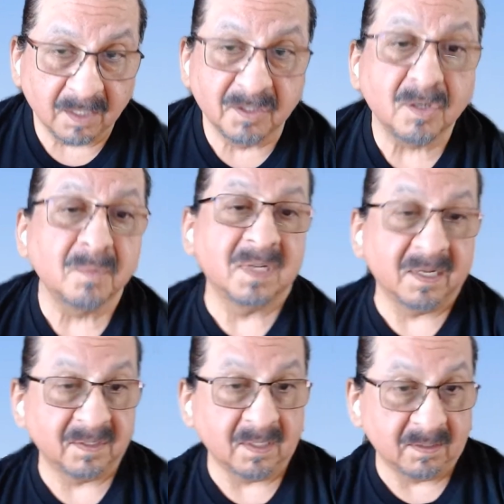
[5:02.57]
Zoom
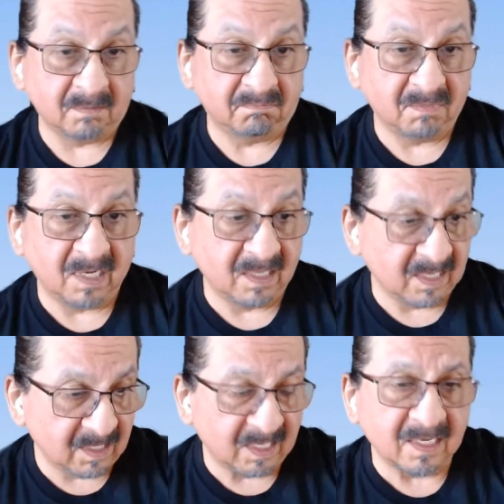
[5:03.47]
does this, and
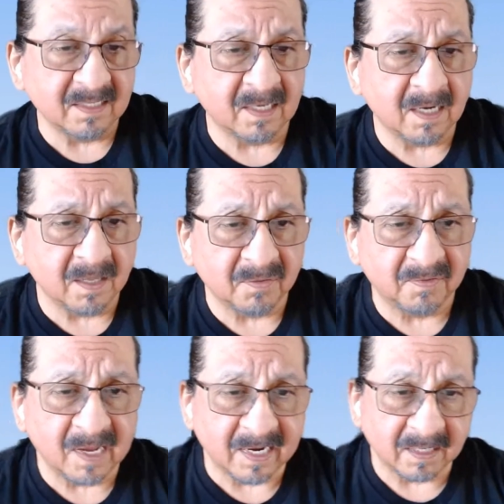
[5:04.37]
it does it on the
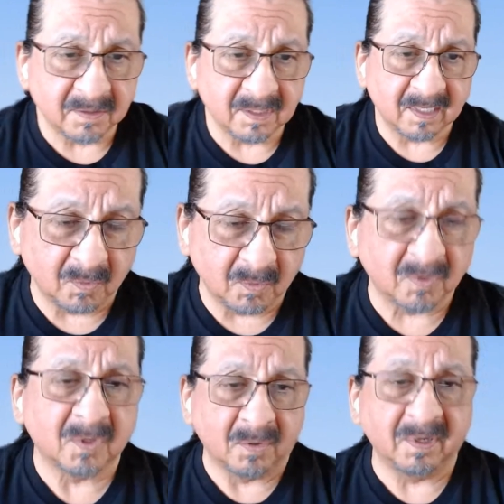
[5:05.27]
fly. It's it
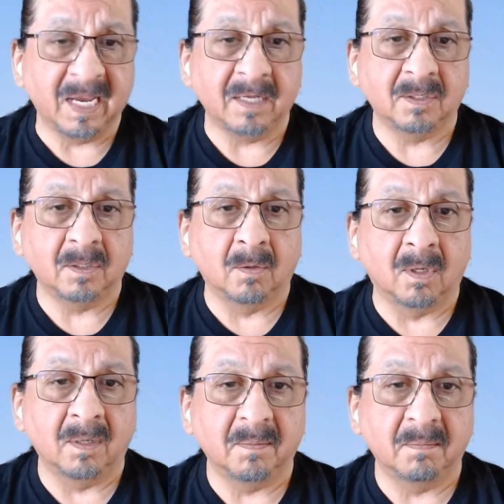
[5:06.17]
will create
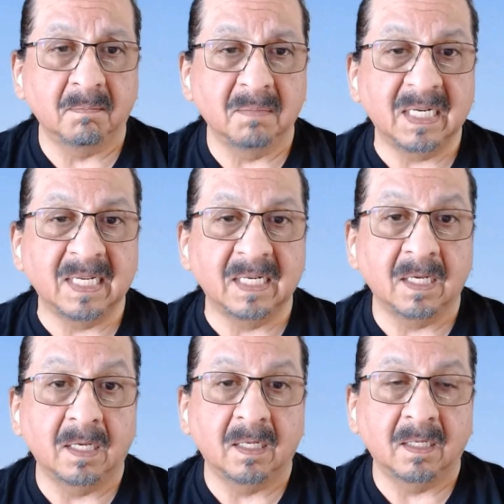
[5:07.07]
your
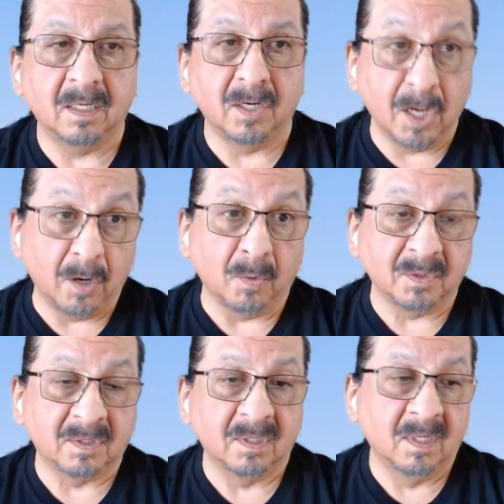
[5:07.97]
meeting
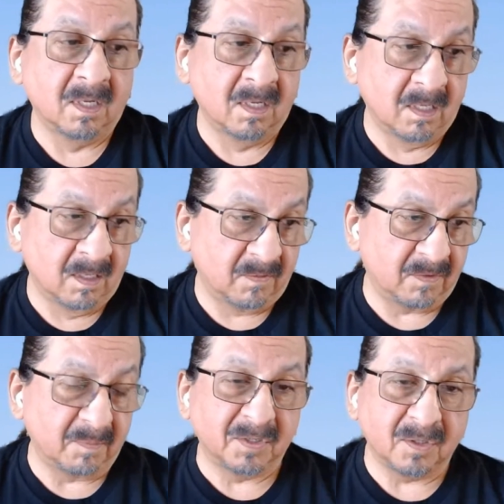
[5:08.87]
notes
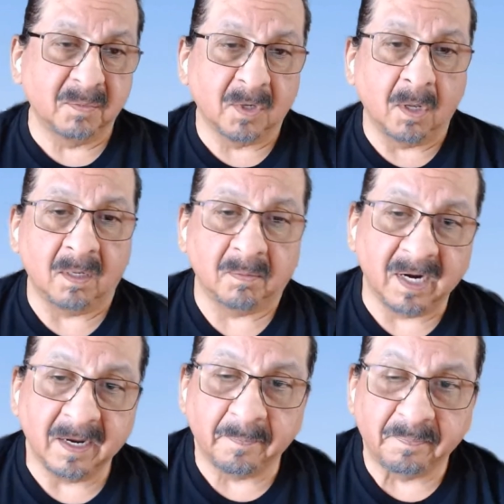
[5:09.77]
from a Zoom call,
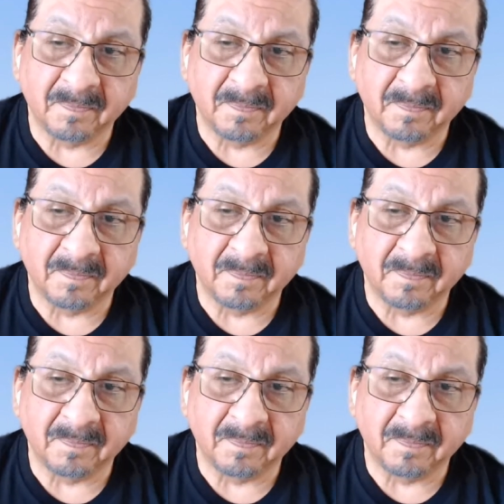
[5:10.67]
right?